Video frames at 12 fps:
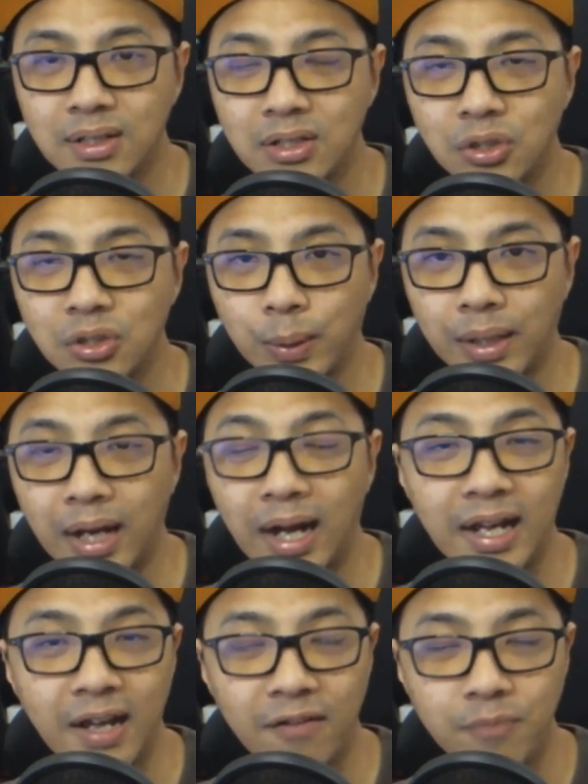So anyway, I
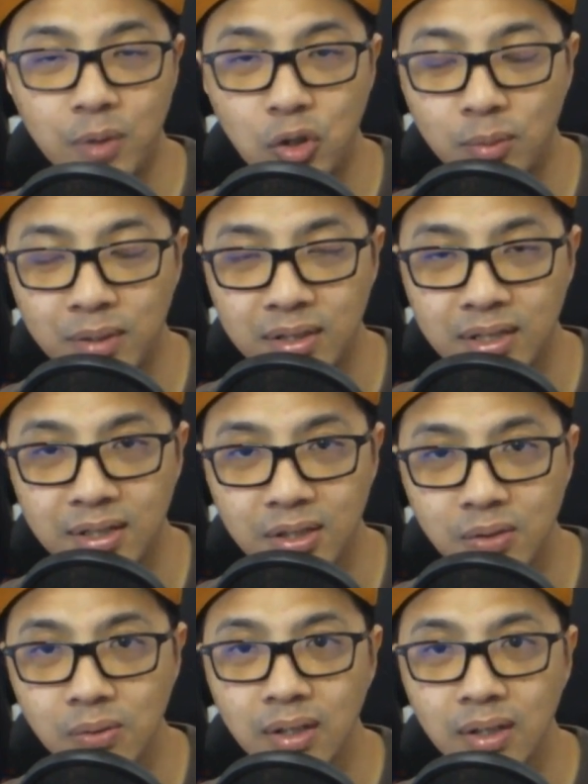have been Norman
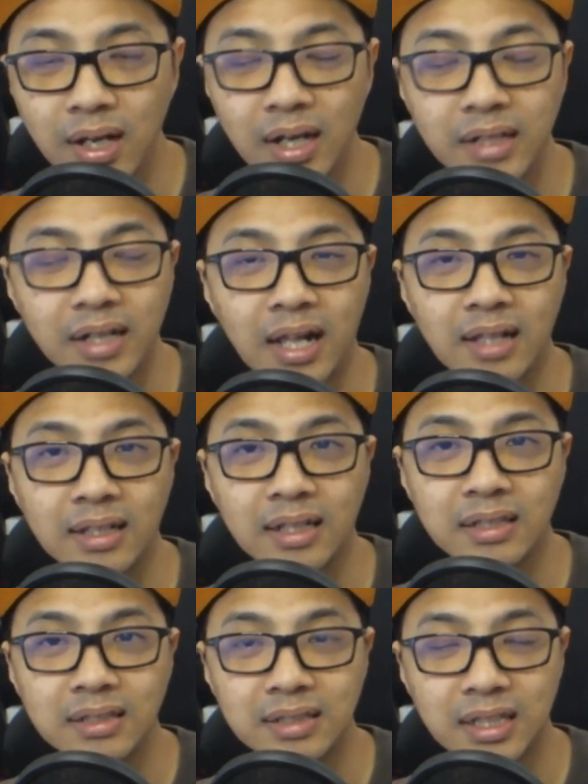Sanzo, and I'll
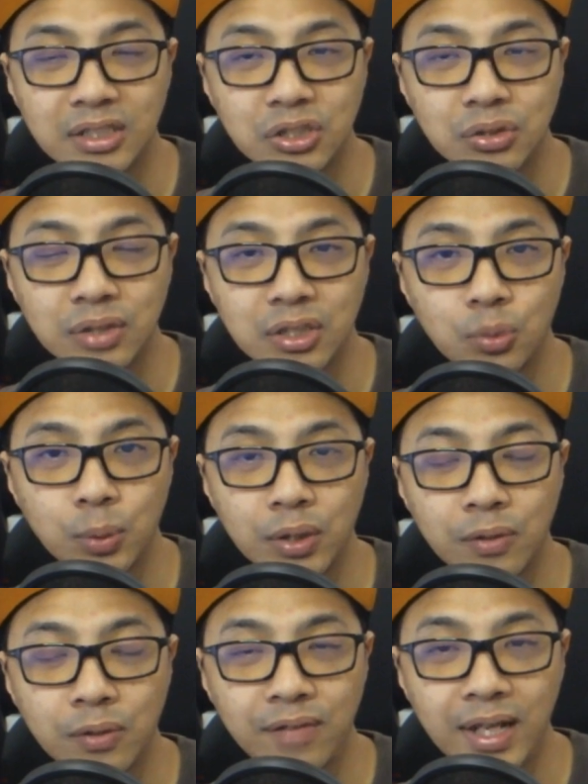catch you next week
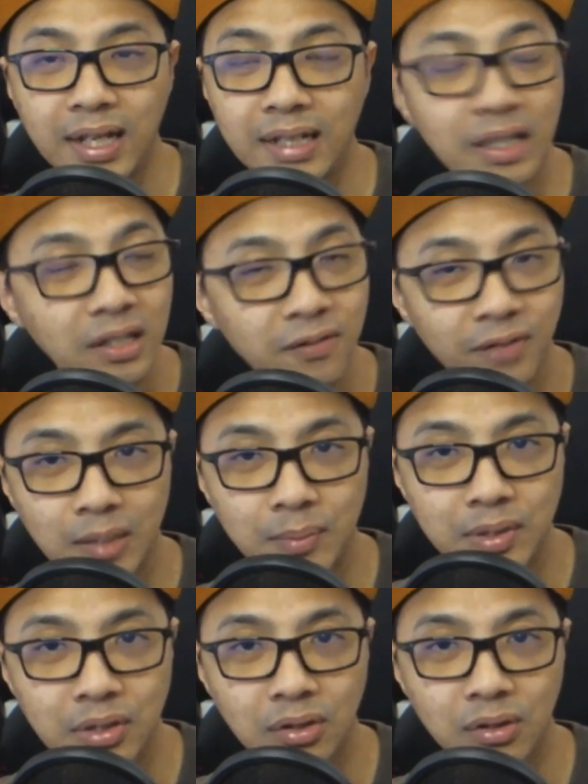with another fun
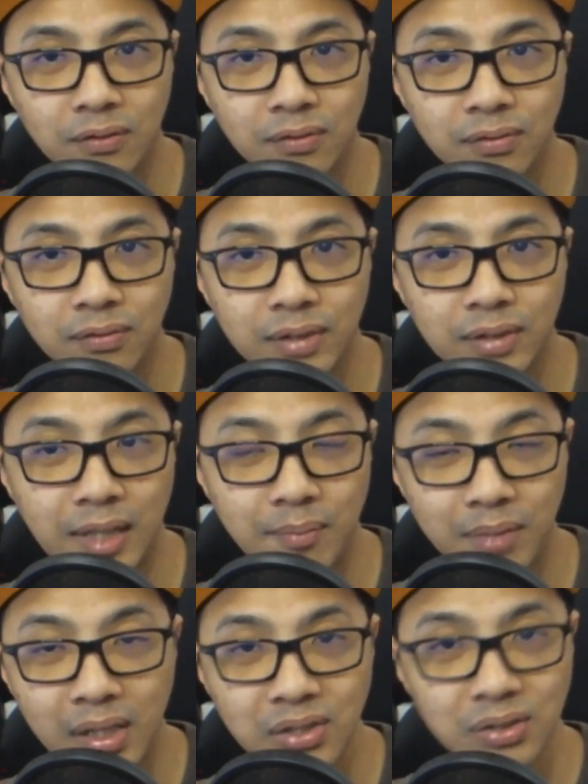episode of The
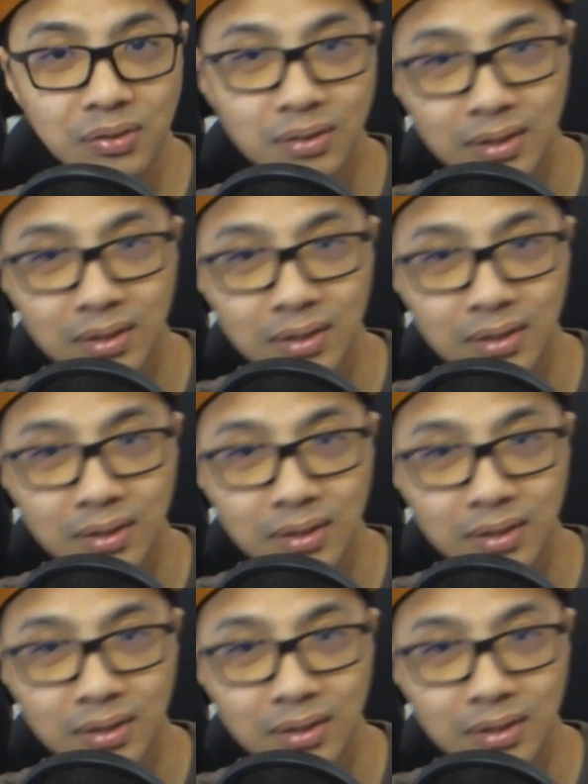MBS Show.